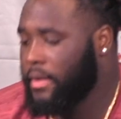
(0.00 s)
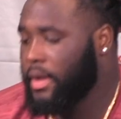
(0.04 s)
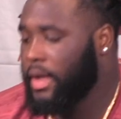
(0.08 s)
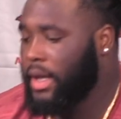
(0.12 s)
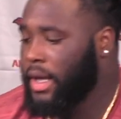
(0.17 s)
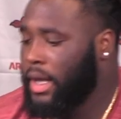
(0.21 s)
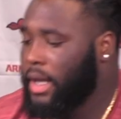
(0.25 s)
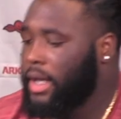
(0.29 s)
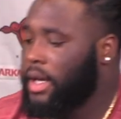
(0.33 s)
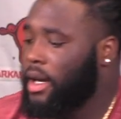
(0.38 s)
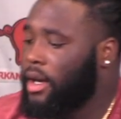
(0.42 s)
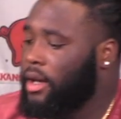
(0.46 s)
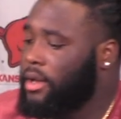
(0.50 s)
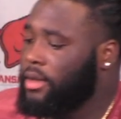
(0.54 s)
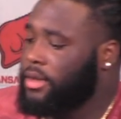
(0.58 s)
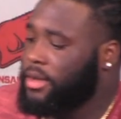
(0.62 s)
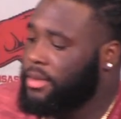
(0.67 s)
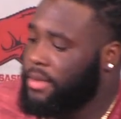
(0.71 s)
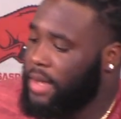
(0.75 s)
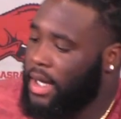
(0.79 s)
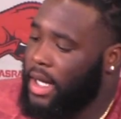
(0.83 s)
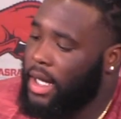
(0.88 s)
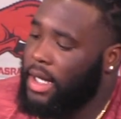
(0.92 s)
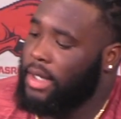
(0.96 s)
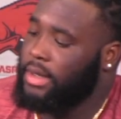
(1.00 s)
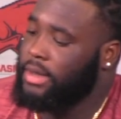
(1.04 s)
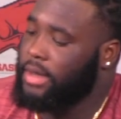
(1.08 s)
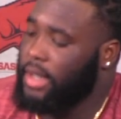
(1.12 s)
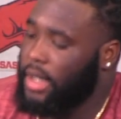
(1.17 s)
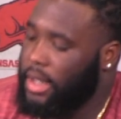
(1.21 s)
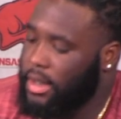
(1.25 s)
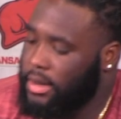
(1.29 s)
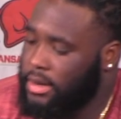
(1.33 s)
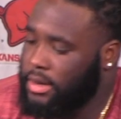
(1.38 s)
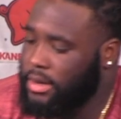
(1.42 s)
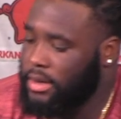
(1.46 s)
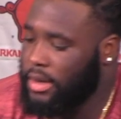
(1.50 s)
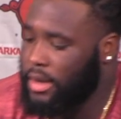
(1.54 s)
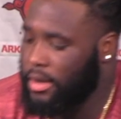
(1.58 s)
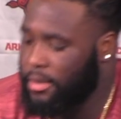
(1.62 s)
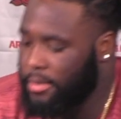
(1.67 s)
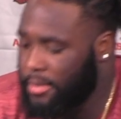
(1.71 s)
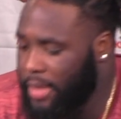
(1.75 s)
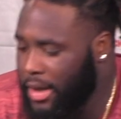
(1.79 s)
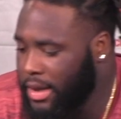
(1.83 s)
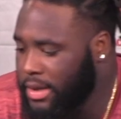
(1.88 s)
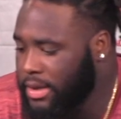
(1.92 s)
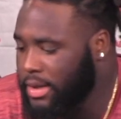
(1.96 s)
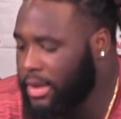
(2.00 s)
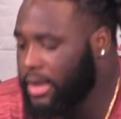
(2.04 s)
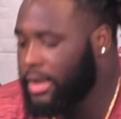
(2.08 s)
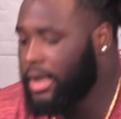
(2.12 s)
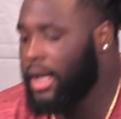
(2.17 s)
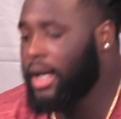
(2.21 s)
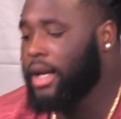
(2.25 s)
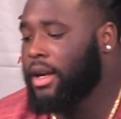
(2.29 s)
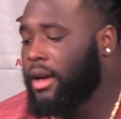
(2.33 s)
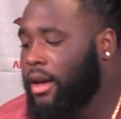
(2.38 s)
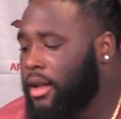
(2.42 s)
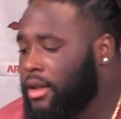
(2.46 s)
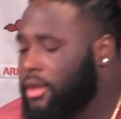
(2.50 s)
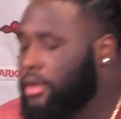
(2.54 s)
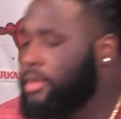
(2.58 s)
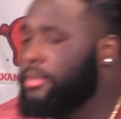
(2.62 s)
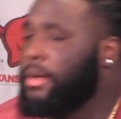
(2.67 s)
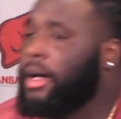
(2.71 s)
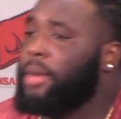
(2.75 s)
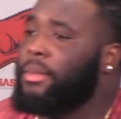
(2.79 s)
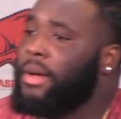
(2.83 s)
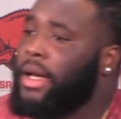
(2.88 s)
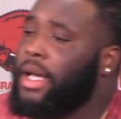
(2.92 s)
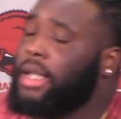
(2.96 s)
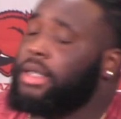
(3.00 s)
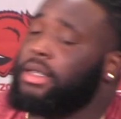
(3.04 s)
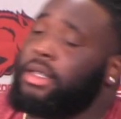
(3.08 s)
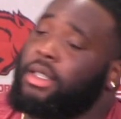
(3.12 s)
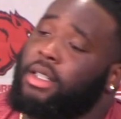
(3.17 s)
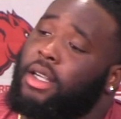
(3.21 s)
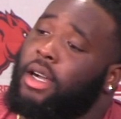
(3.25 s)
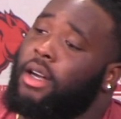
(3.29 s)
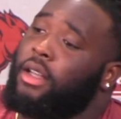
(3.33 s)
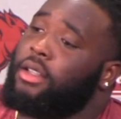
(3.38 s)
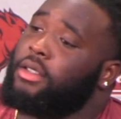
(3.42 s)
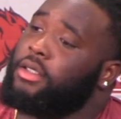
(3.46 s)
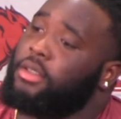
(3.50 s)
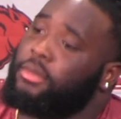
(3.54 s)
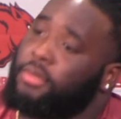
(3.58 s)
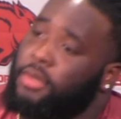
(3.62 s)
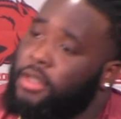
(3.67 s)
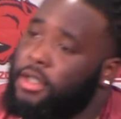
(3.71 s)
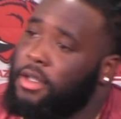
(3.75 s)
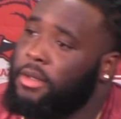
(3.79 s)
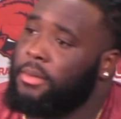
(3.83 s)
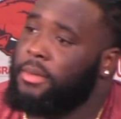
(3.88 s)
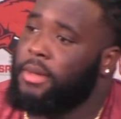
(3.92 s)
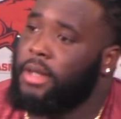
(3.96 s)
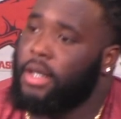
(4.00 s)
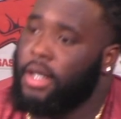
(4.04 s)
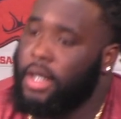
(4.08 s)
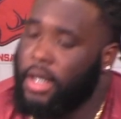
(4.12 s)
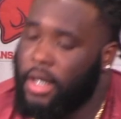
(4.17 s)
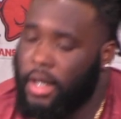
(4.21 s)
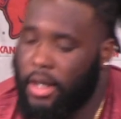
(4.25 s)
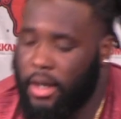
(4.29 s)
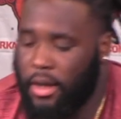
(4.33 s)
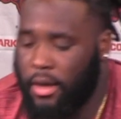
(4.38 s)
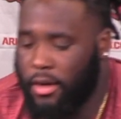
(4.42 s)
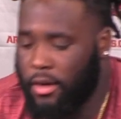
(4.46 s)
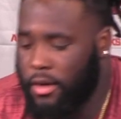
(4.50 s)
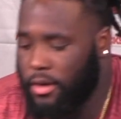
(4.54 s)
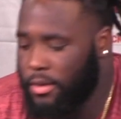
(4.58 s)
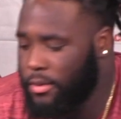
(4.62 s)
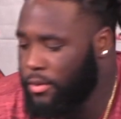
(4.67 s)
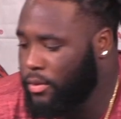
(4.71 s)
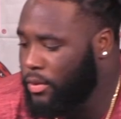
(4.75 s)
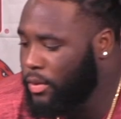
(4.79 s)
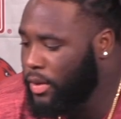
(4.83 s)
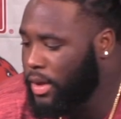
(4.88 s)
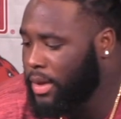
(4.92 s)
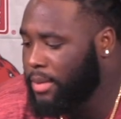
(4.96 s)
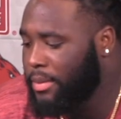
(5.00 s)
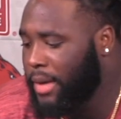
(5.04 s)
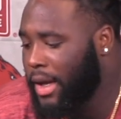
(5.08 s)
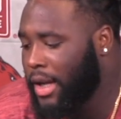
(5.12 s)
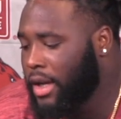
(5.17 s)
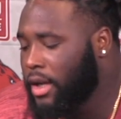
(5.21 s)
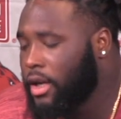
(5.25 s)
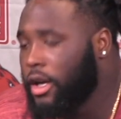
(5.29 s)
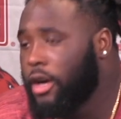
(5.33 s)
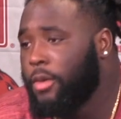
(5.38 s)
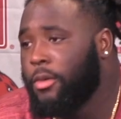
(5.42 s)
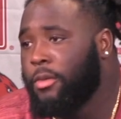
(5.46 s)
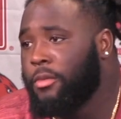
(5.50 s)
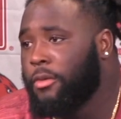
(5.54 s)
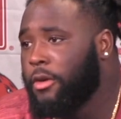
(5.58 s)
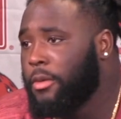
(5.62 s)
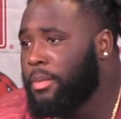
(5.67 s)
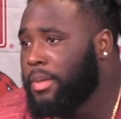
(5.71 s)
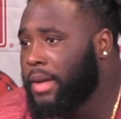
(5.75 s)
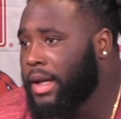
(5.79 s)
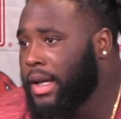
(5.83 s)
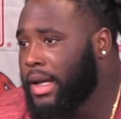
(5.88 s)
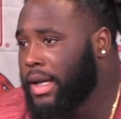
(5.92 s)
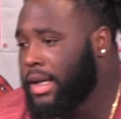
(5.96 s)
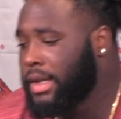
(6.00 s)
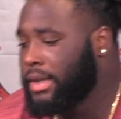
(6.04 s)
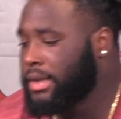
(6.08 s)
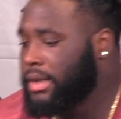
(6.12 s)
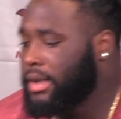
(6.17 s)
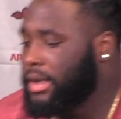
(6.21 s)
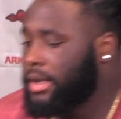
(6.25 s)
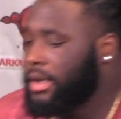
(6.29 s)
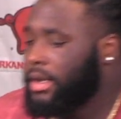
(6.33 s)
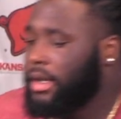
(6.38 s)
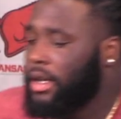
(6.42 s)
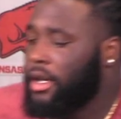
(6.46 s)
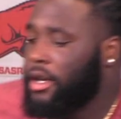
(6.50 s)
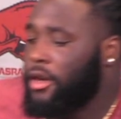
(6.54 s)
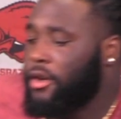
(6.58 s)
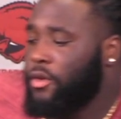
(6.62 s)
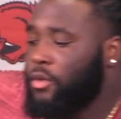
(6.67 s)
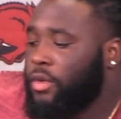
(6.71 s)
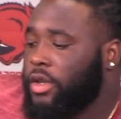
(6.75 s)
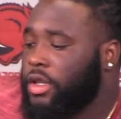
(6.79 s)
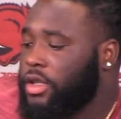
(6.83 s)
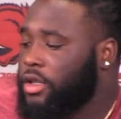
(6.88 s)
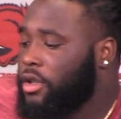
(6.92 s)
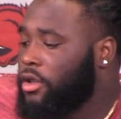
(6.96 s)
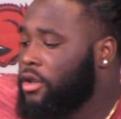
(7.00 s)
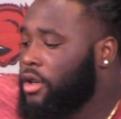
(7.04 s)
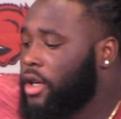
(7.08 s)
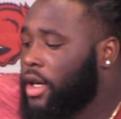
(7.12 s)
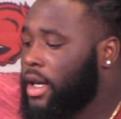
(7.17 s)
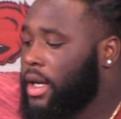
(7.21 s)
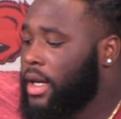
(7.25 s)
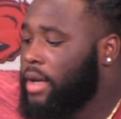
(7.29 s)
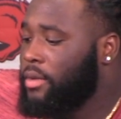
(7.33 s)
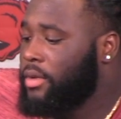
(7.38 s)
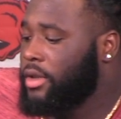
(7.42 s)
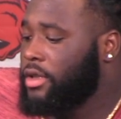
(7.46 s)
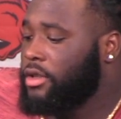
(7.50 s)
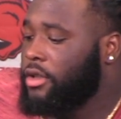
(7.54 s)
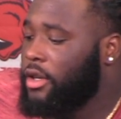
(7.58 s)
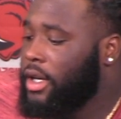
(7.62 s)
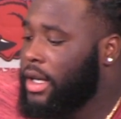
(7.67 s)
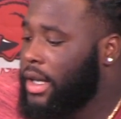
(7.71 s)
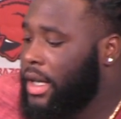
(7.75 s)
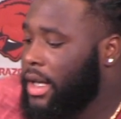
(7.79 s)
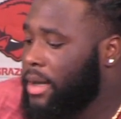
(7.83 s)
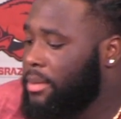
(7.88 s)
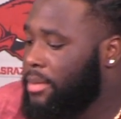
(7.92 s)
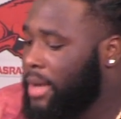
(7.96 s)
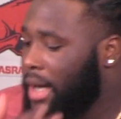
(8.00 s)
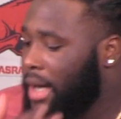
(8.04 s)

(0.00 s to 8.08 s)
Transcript: He called some guys out and basically not calling them out, but actually calling them up. We made a couple more plays and we started getting